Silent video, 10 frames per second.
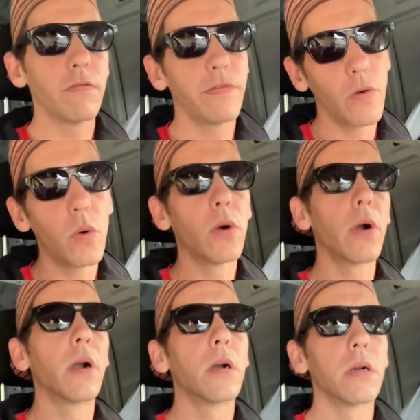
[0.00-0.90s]

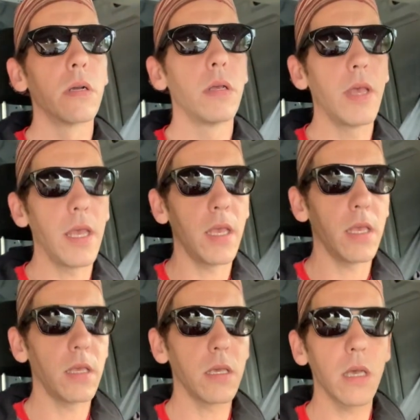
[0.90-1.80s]
for
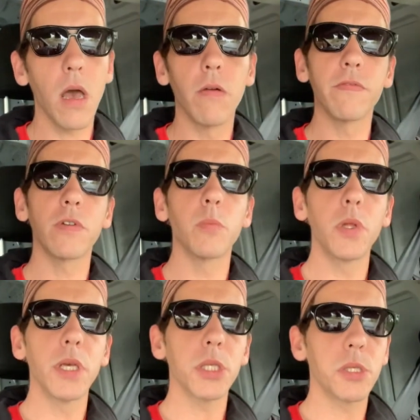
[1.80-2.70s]
a
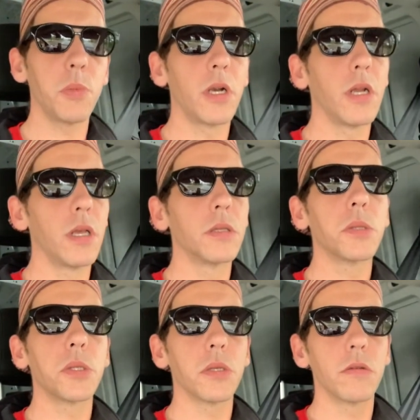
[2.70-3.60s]
comfortable
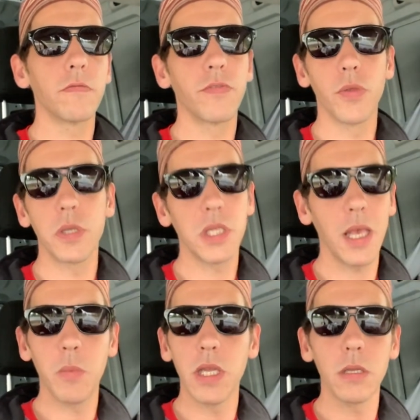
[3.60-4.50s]
experience for the
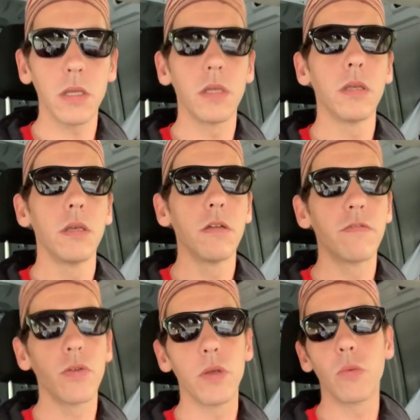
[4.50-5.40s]
timid,
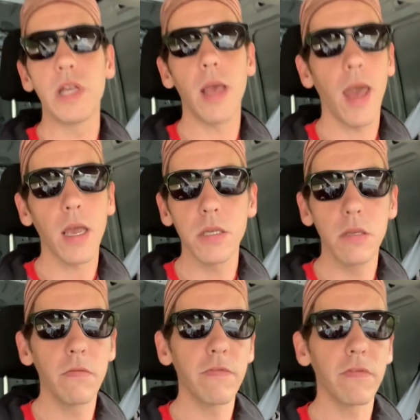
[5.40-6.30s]
for the
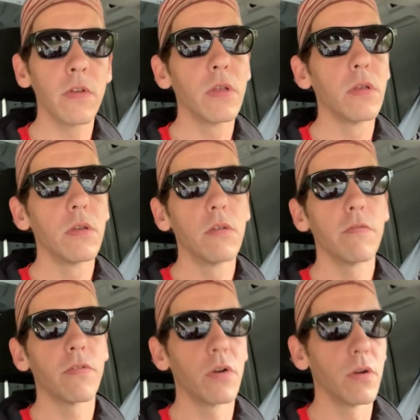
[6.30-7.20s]
reactive,
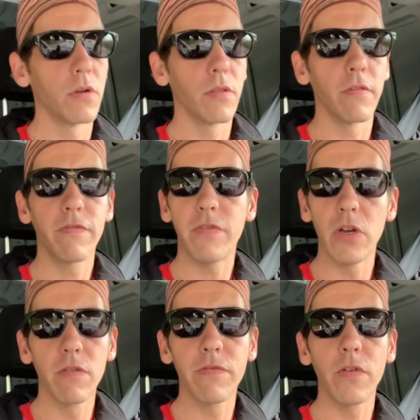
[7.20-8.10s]
for the
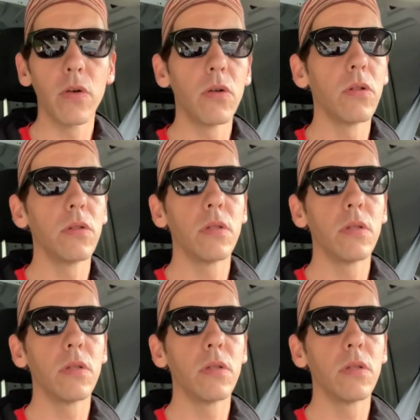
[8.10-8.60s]
fearful,